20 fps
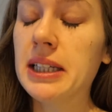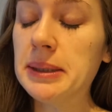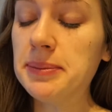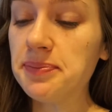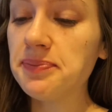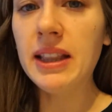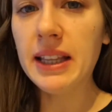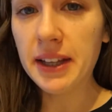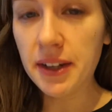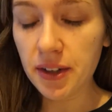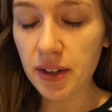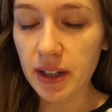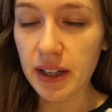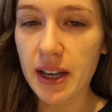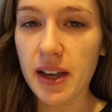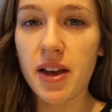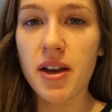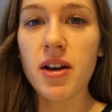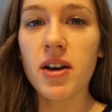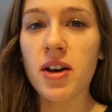it
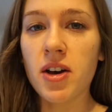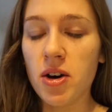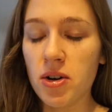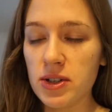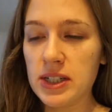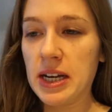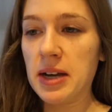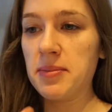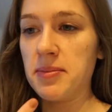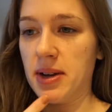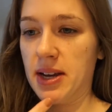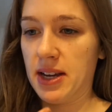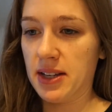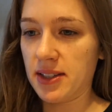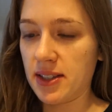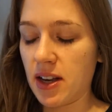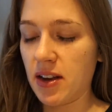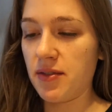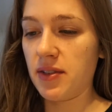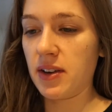literally go down my
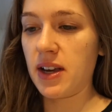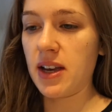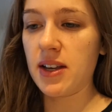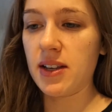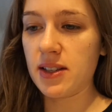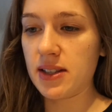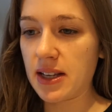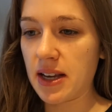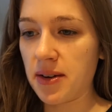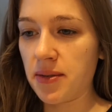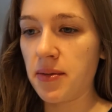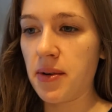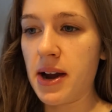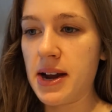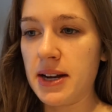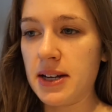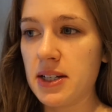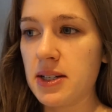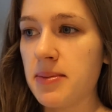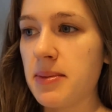esophagus and
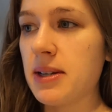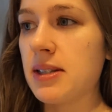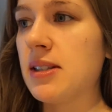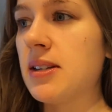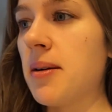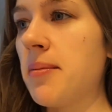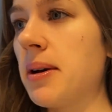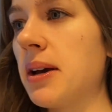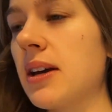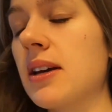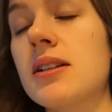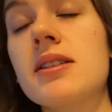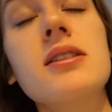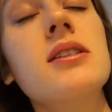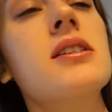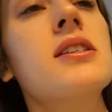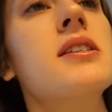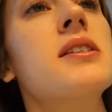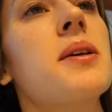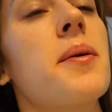right into my stomach.
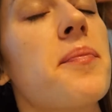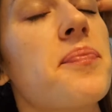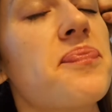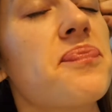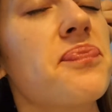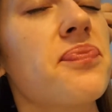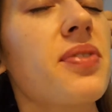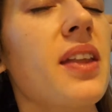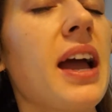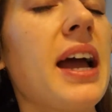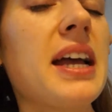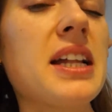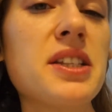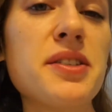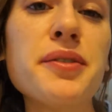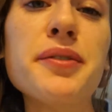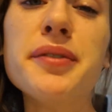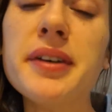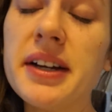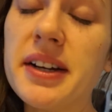It's
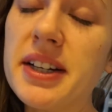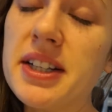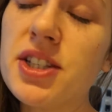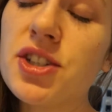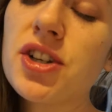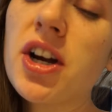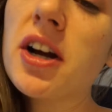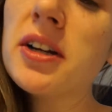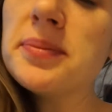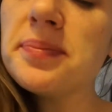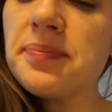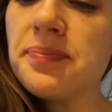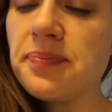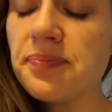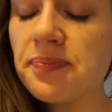very strong.